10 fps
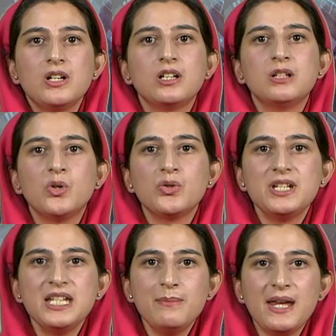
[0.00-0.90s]

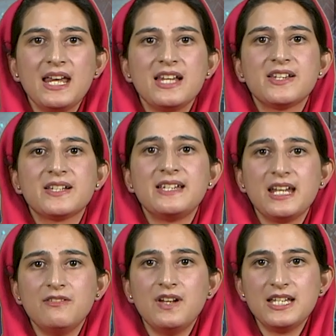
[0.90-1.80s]
commodity-based
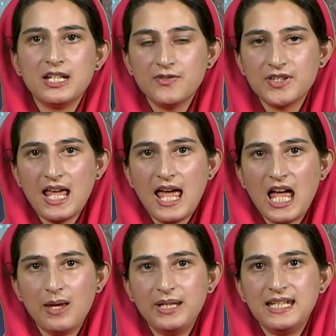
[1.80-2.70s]
derivatives
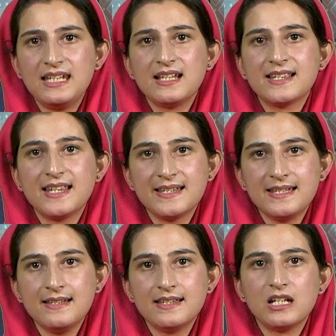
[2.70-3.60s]
have been in
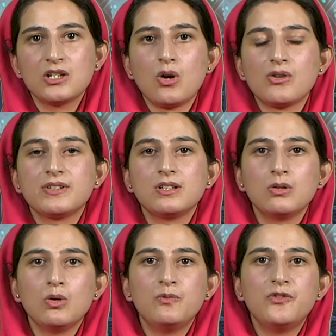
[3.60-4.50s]
existence across the
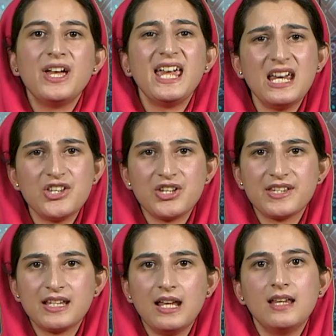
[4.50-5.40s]
globe for ages.
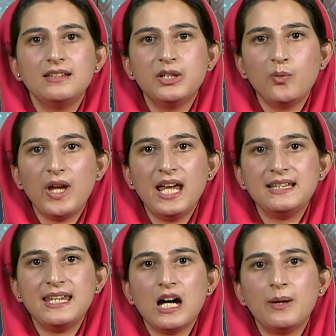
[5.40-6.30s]
The way
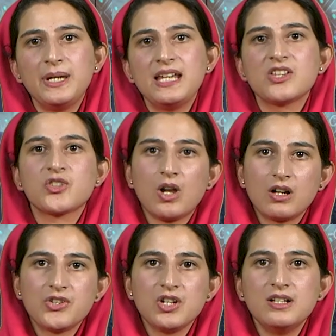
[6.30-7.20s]
they are being
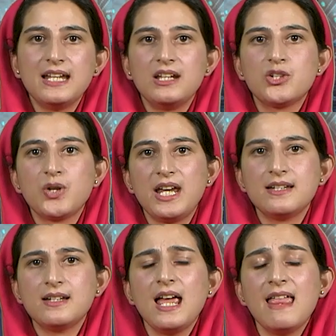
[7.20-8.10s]
structured and
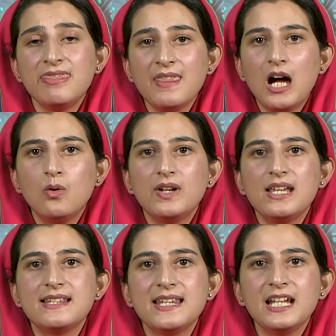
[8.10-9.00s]
traded now
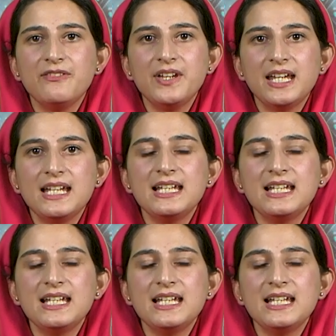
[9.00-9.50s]
is significantly